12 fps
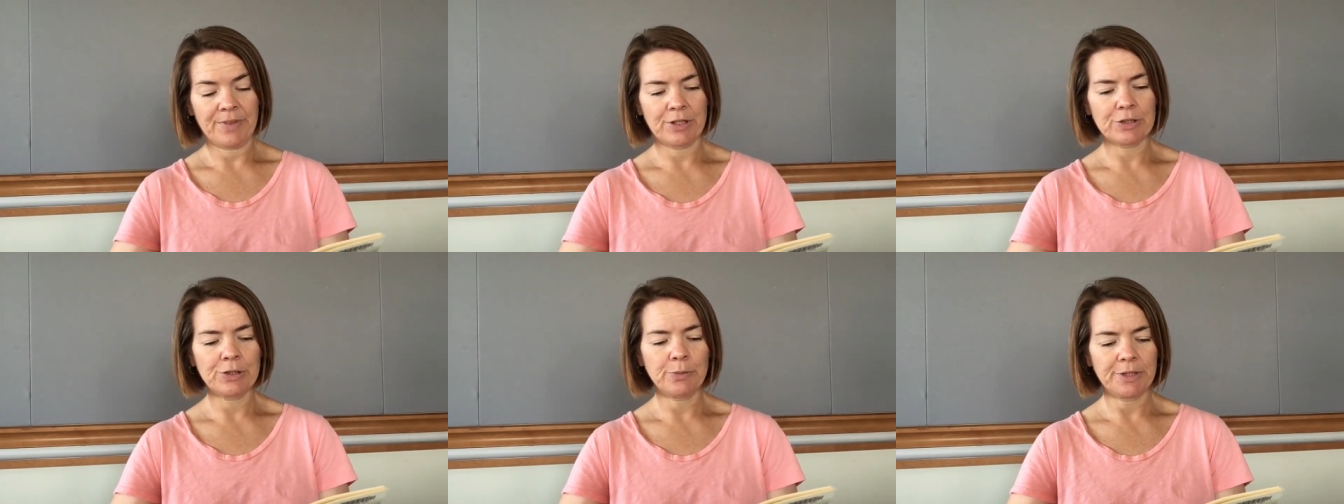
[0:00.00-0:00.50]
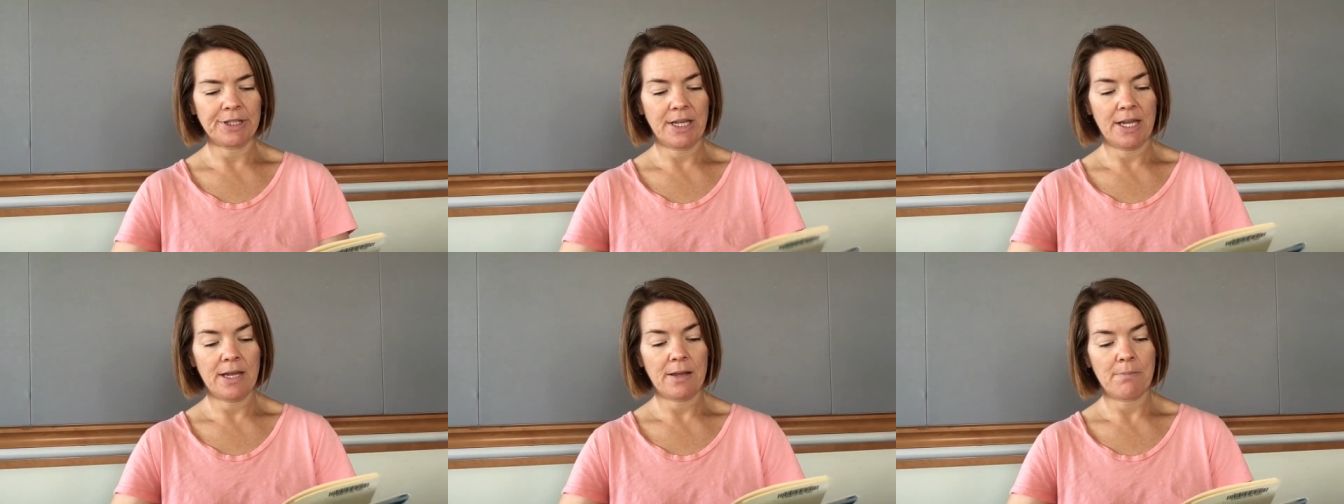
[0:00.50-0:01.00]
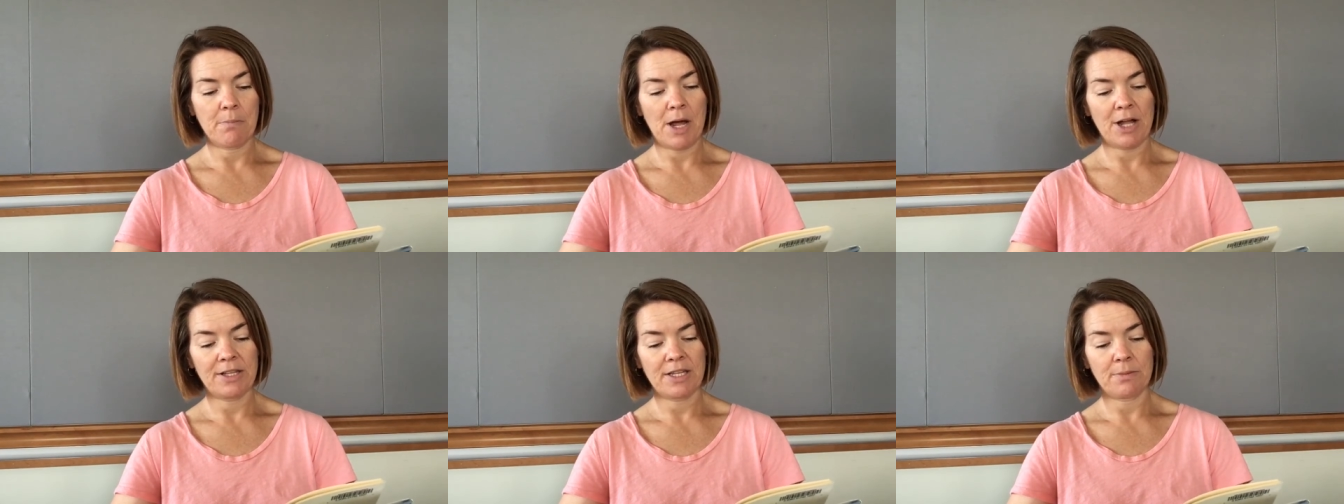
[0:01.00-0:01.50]
Gloomily,
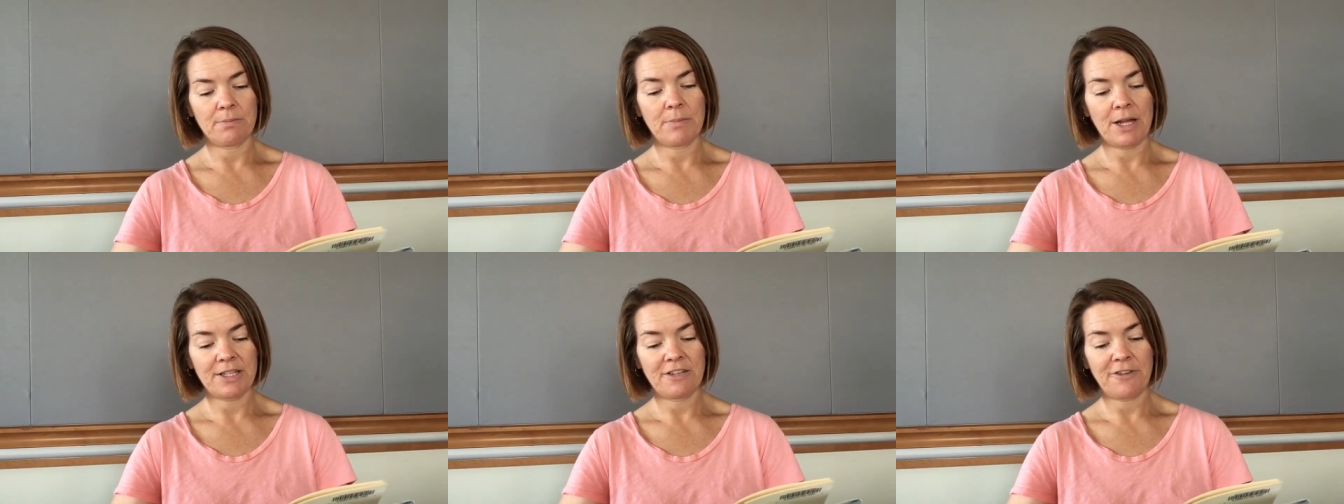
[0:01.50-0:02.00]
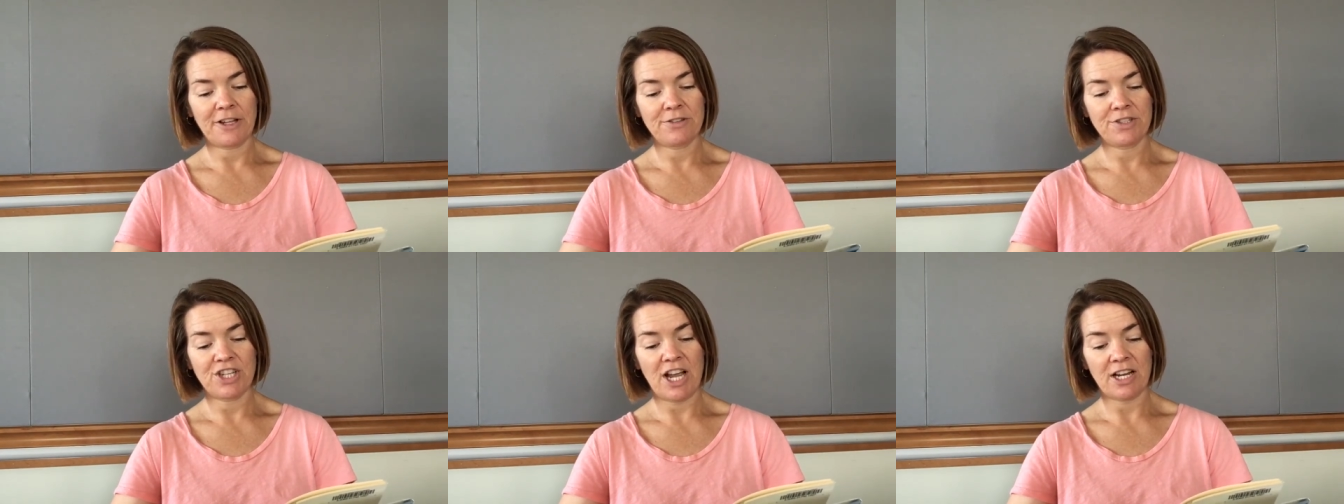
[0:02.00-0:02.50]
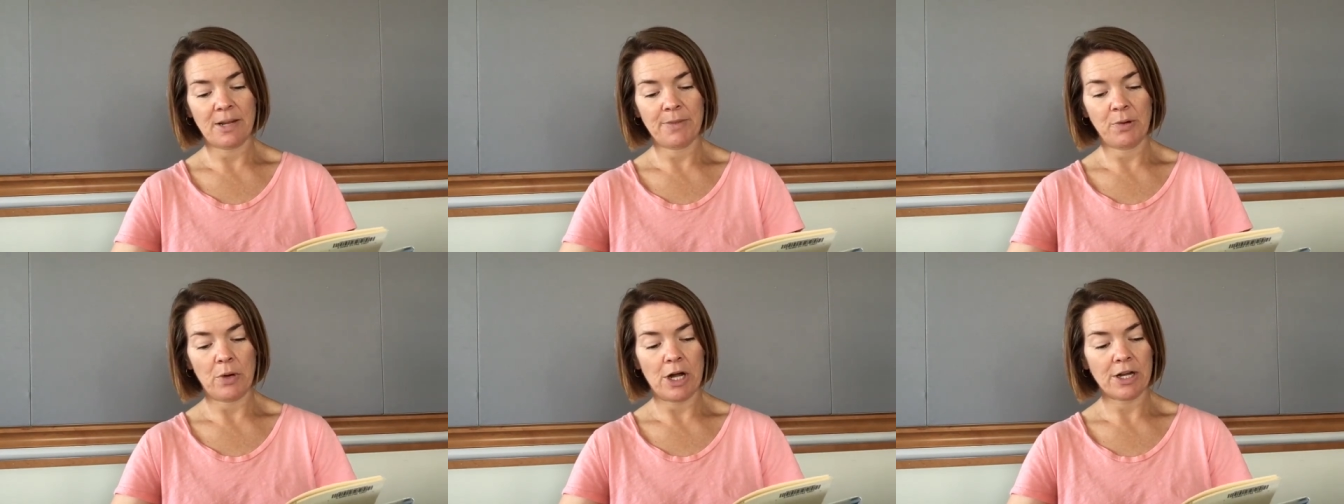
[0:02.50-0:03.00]
Molly, Molly follows Jack up
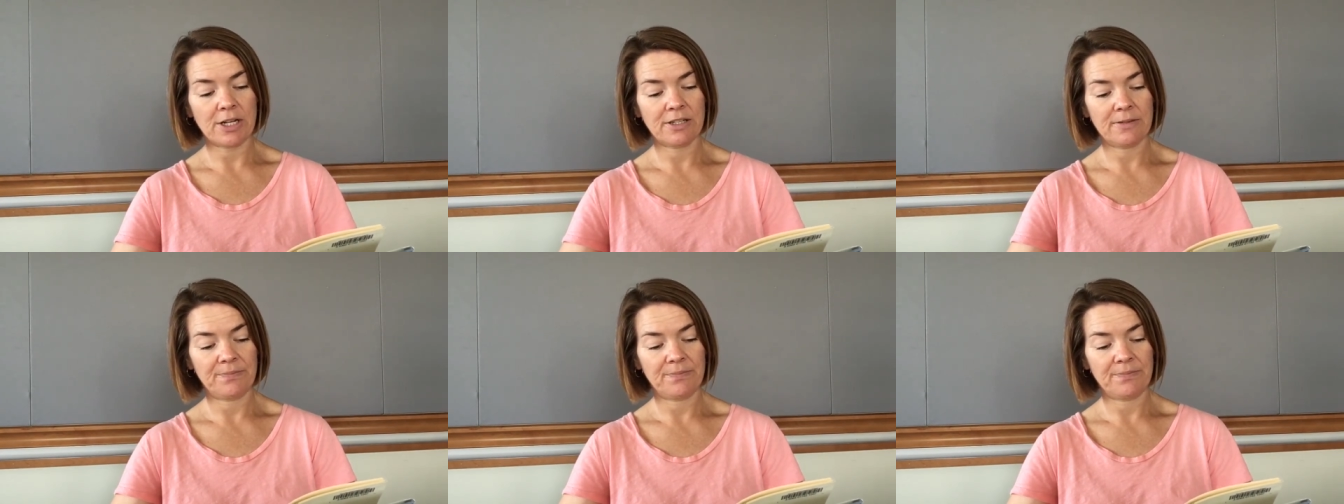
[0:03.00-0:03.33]
the walk.